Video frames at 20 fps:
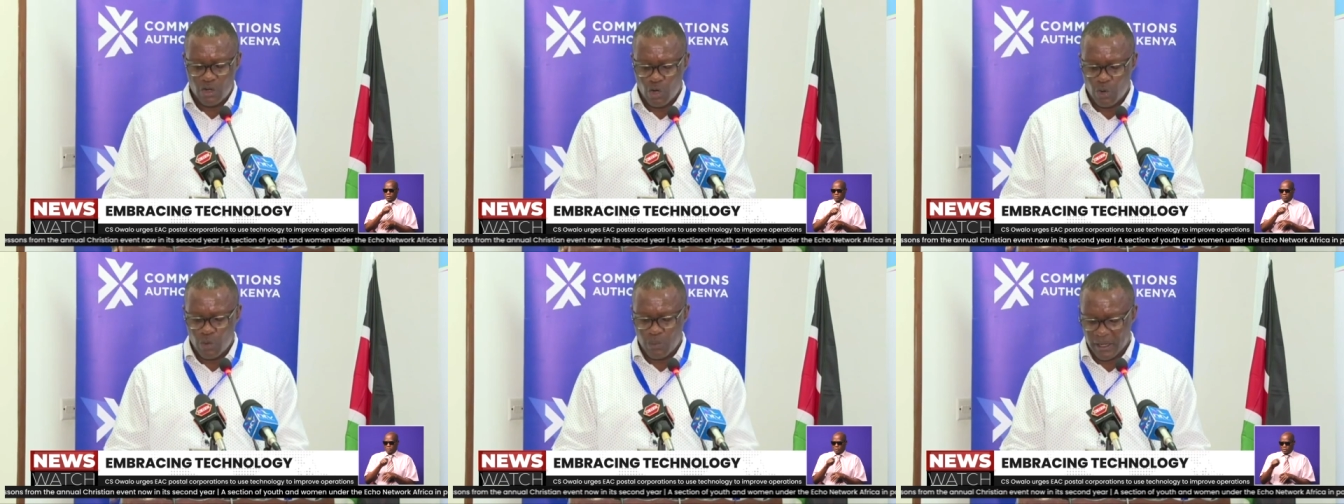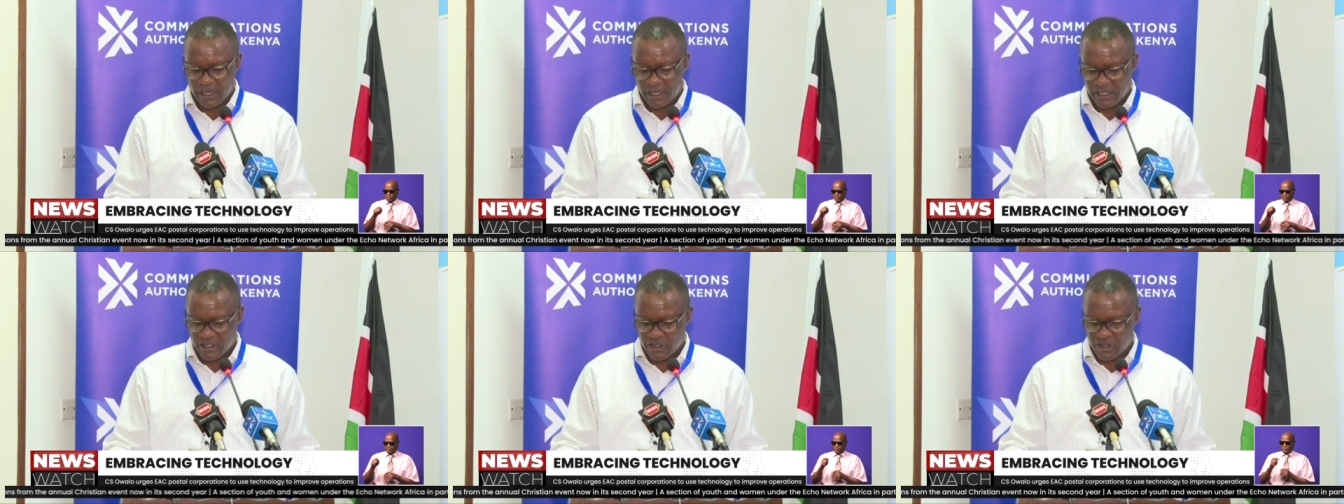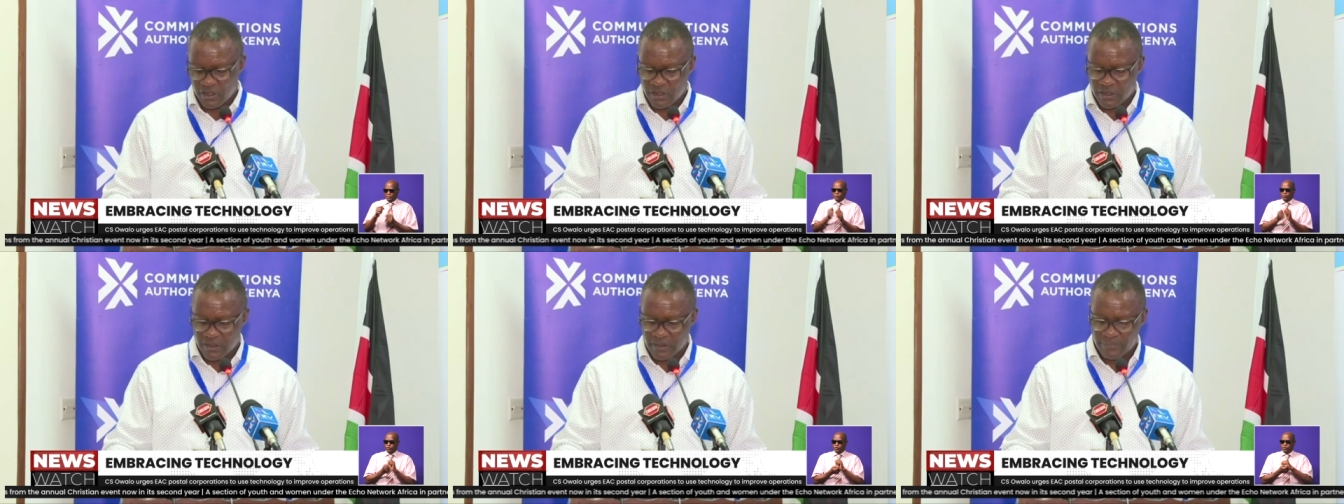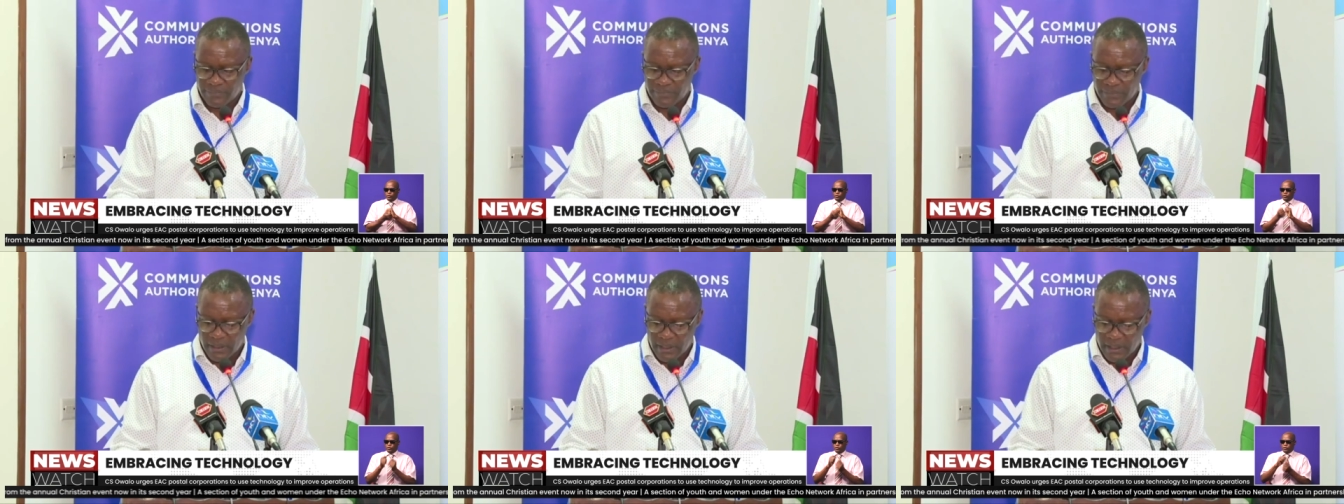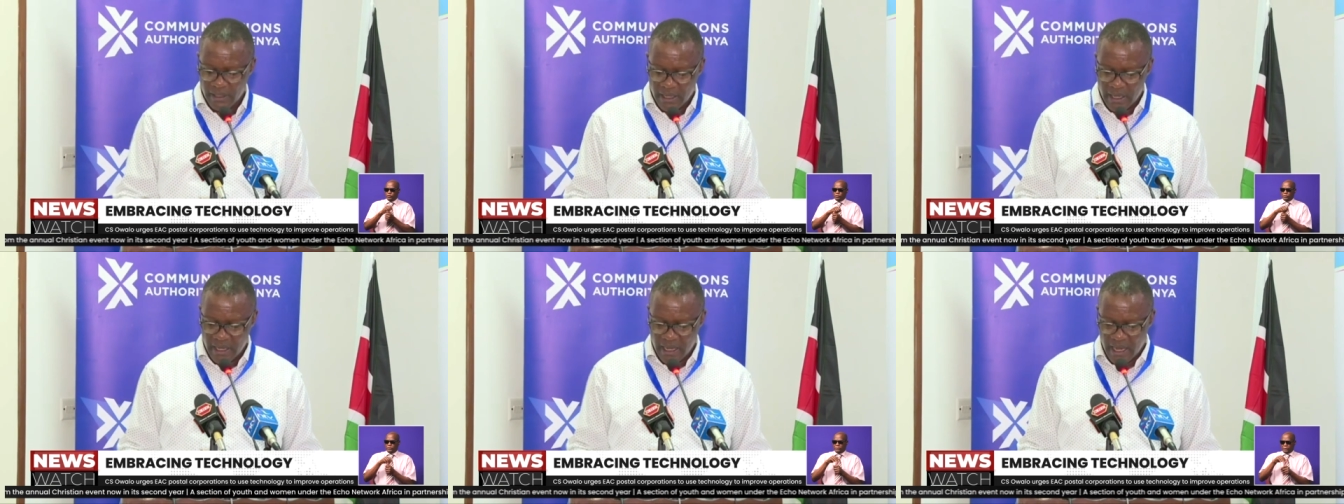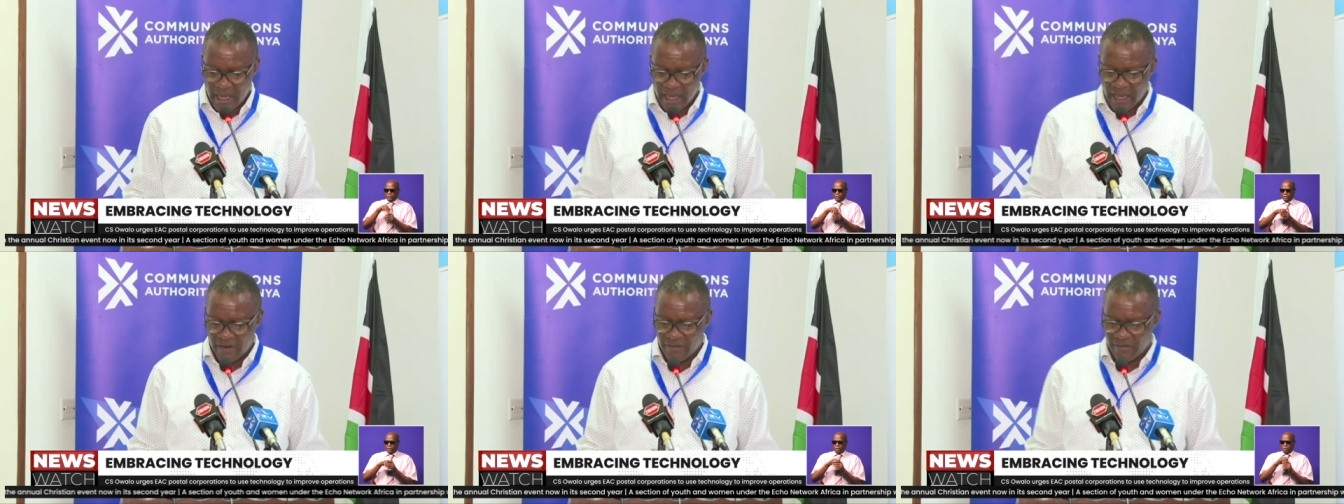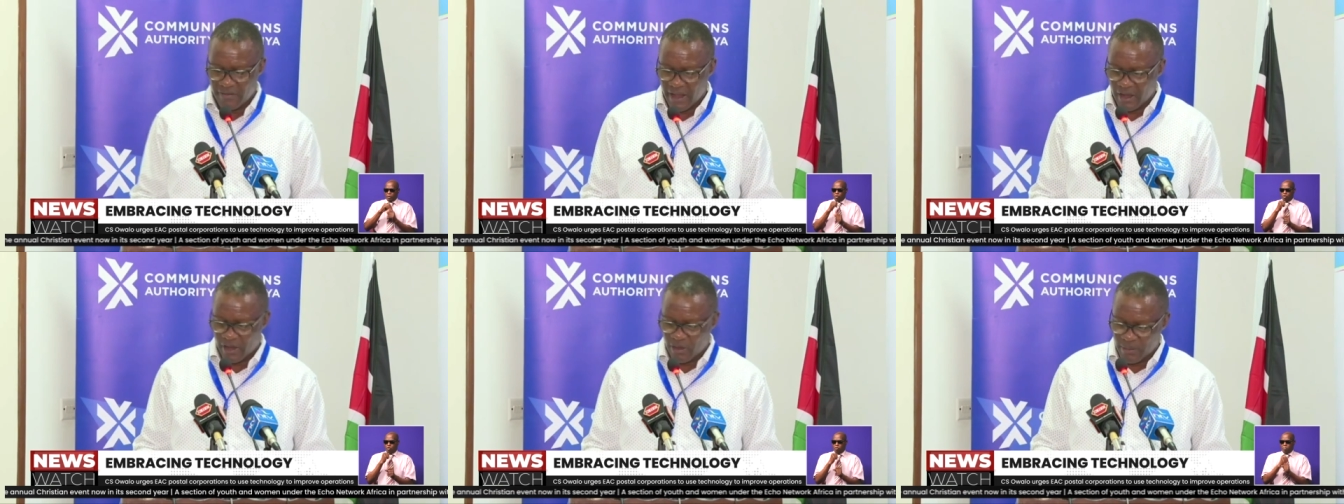operational
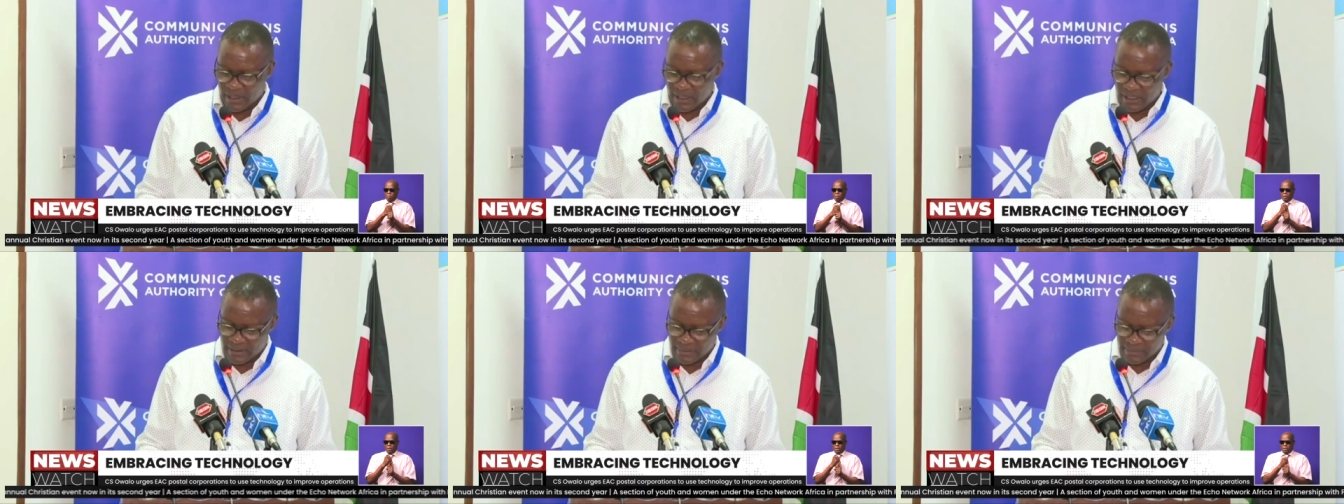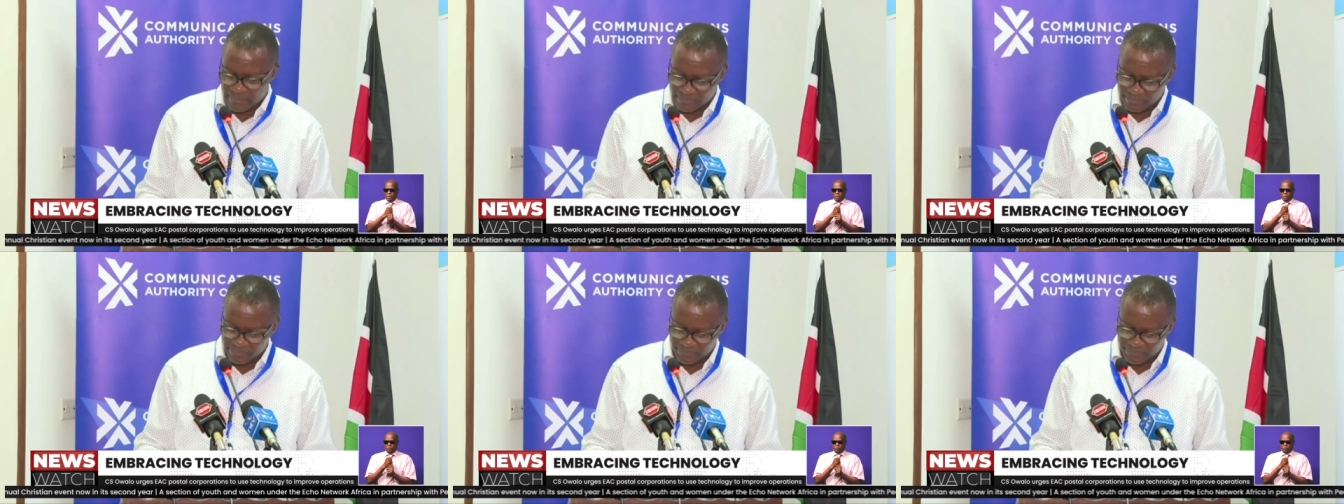environment.